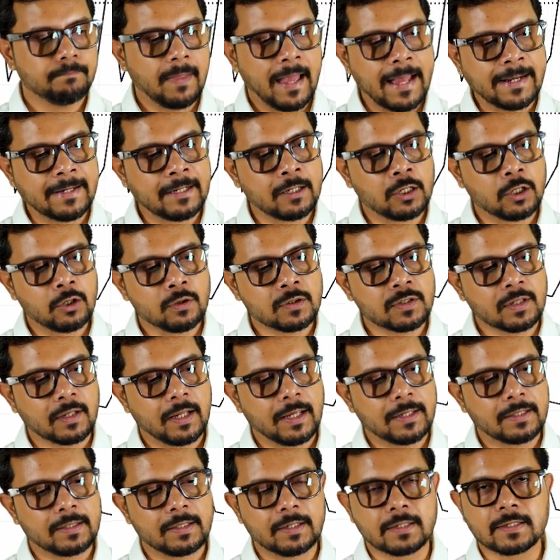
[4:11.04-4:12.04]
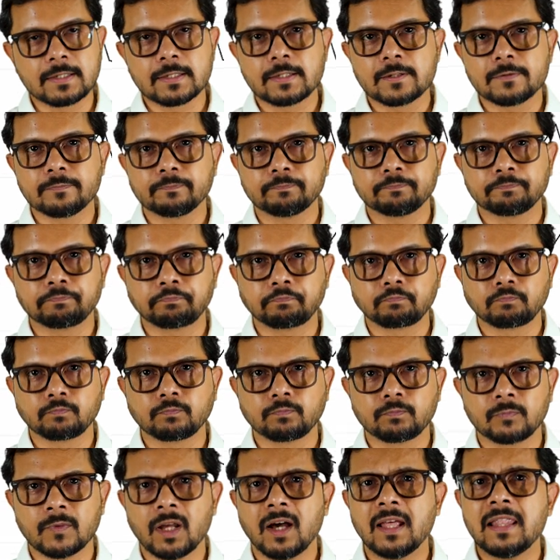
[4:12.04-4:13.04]
And it looks like this.
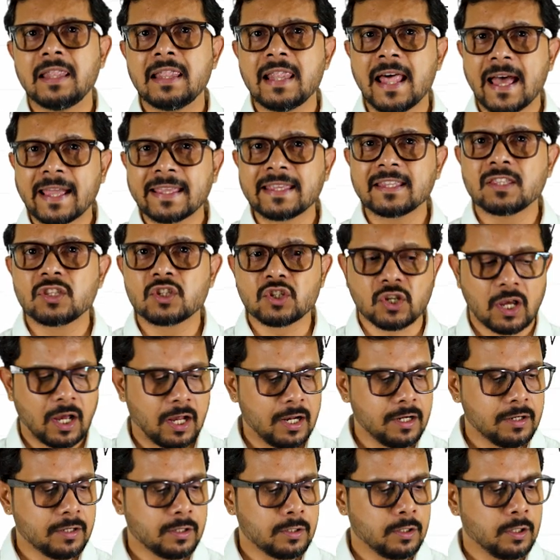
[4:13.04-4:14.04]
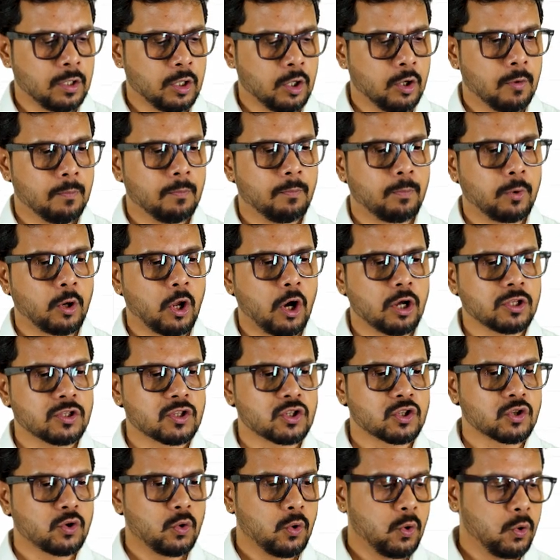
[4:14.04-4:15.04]
A line chart
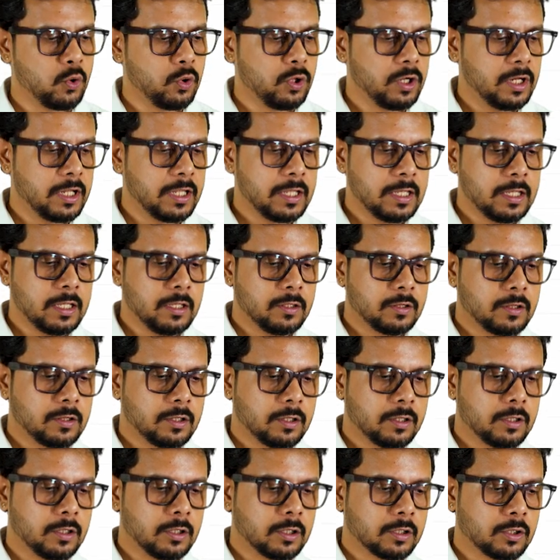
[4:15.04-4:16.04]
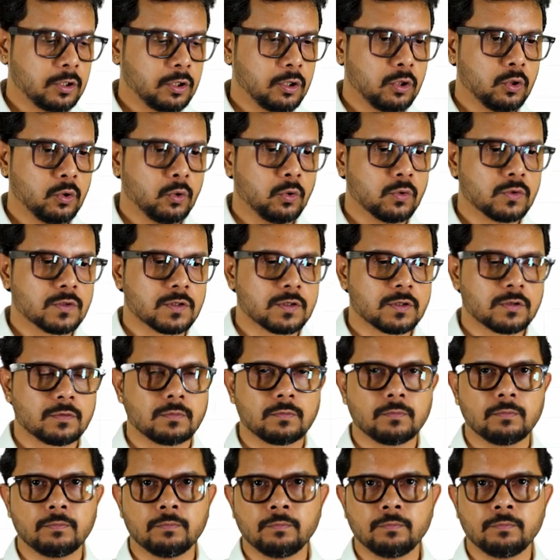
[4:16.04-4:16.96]
plots only the close.